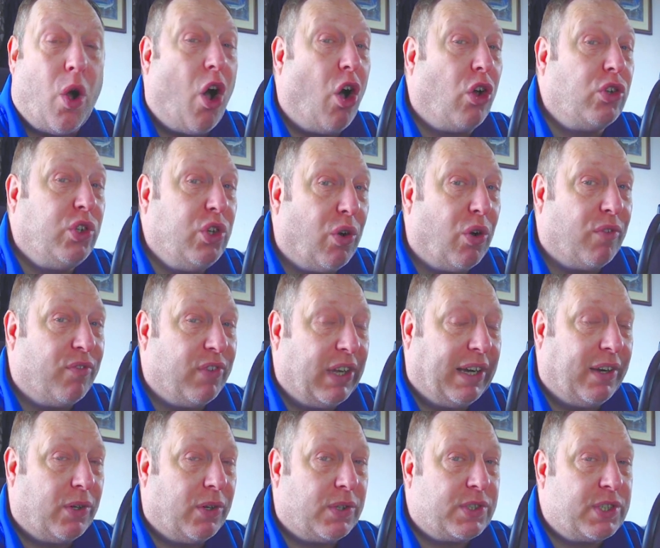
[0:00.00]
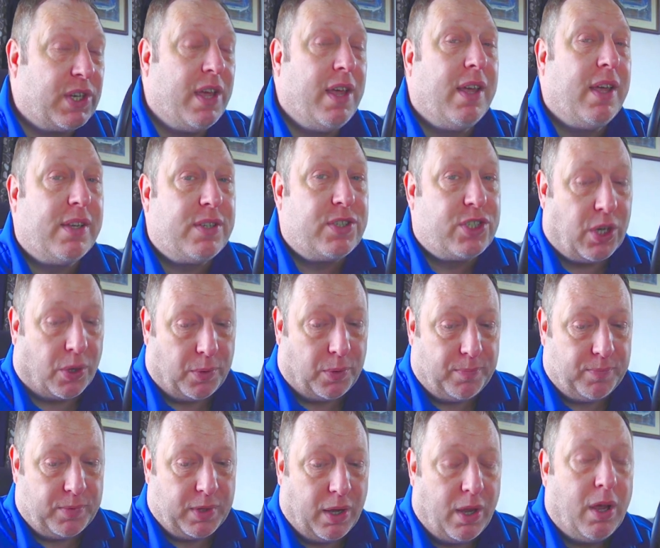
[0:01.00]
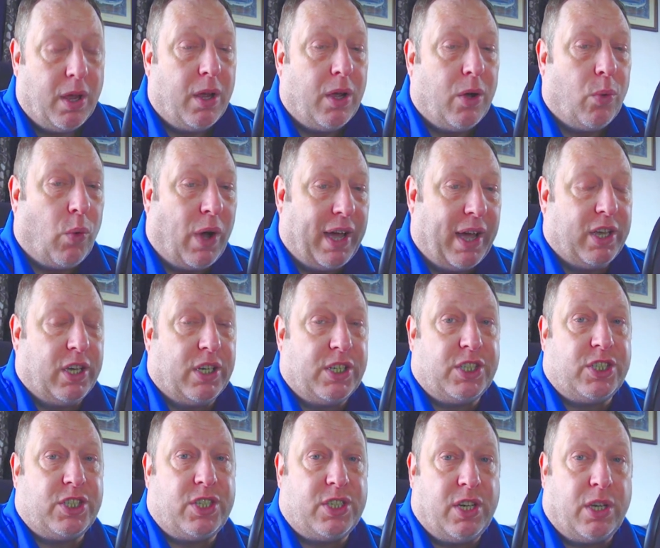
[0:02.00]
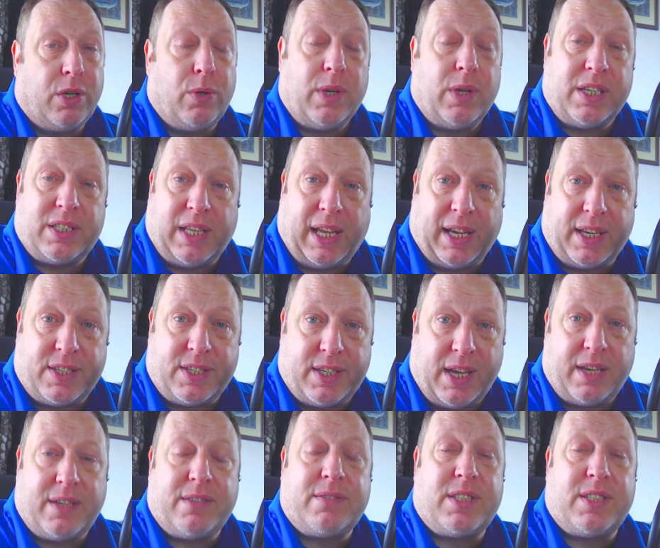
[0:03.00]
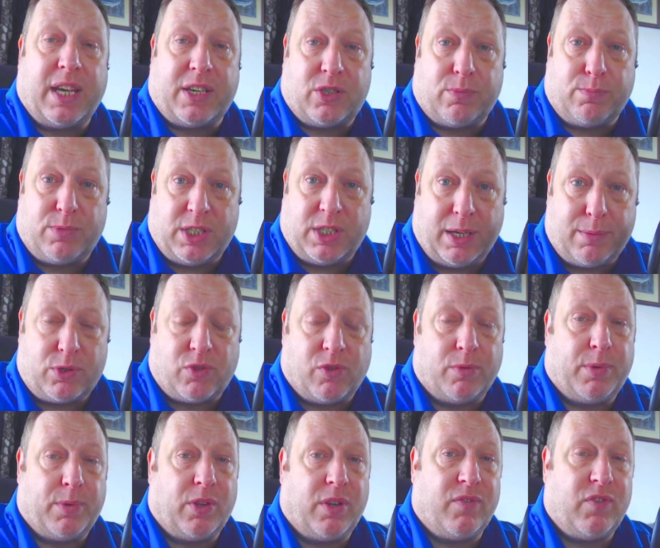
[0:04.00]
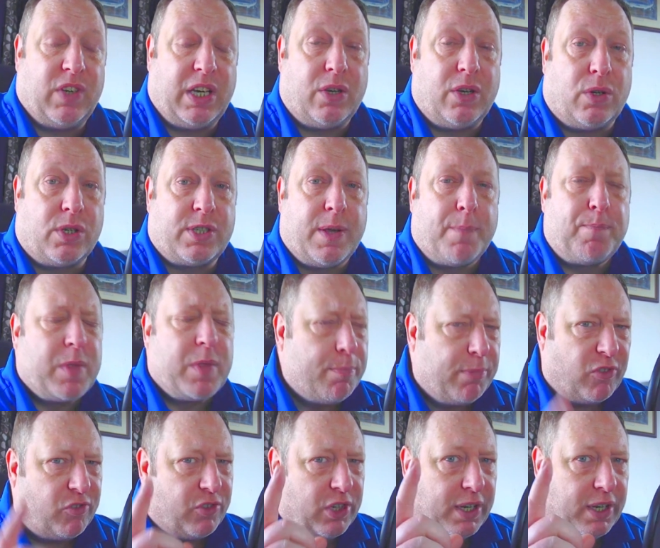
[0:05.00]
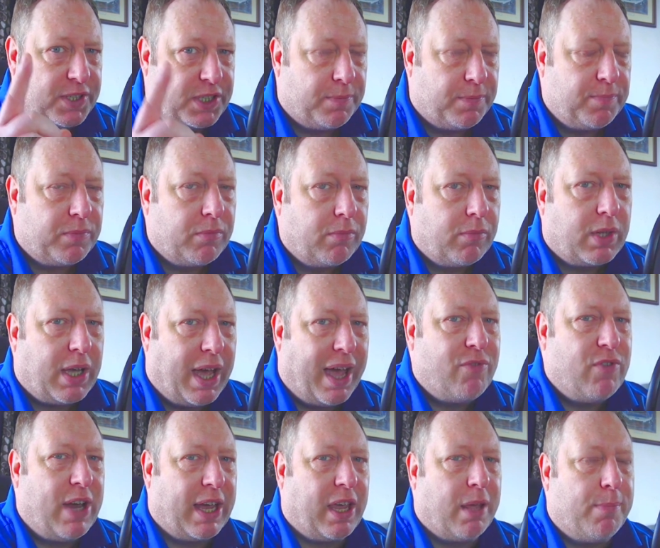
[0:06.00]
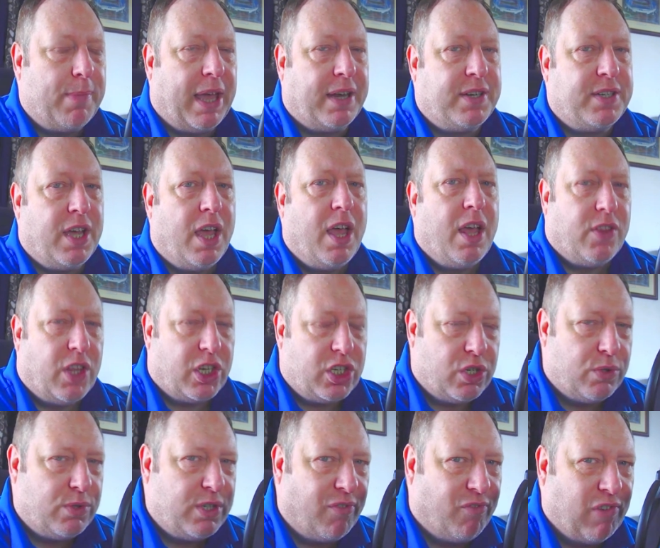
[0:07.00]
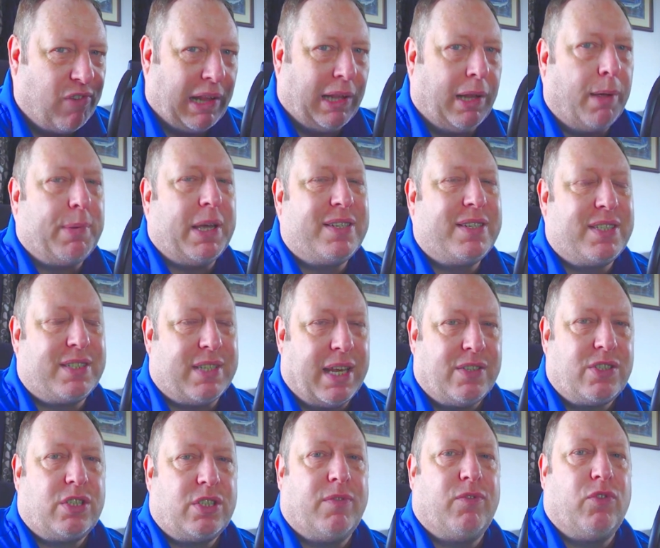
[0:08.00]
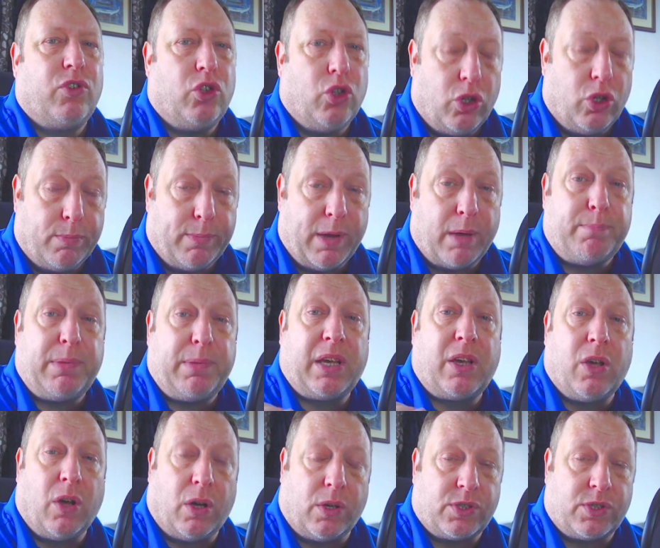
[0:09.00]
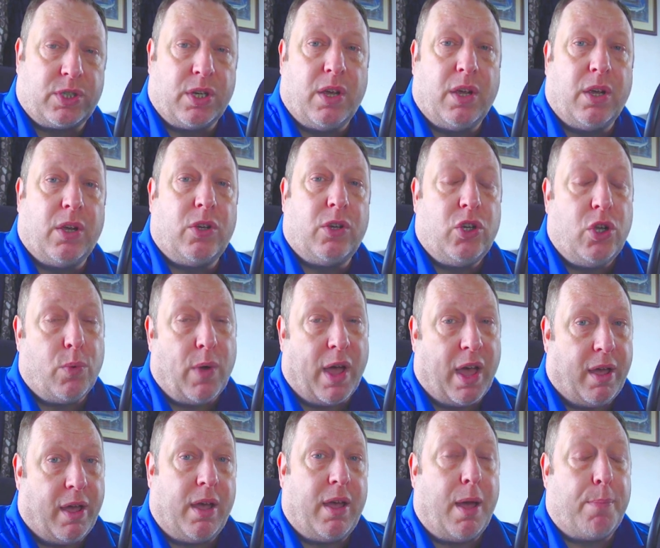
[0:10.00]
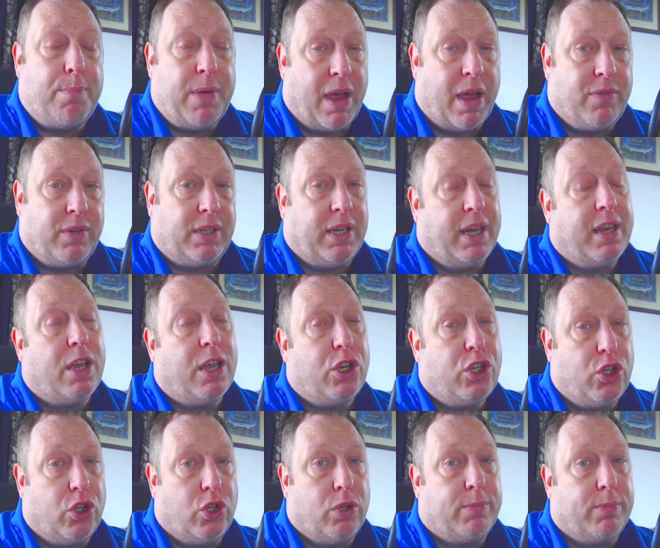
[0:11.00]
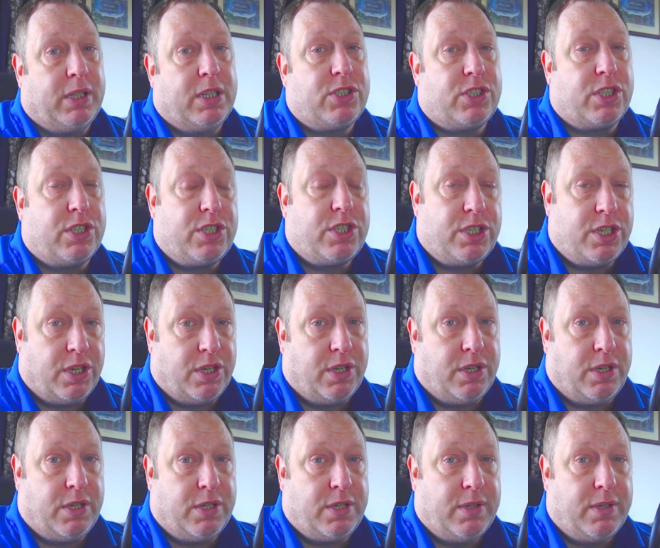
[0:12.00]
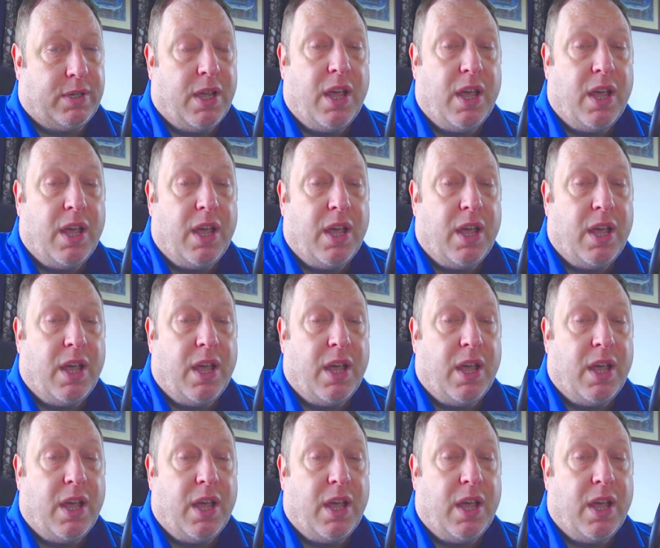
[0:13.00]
on your videos. So, what I urge you to do is, like I said, take some tips from other videos. But first, I recommend that you develop a sense of humour because you are apparently a humorless turd.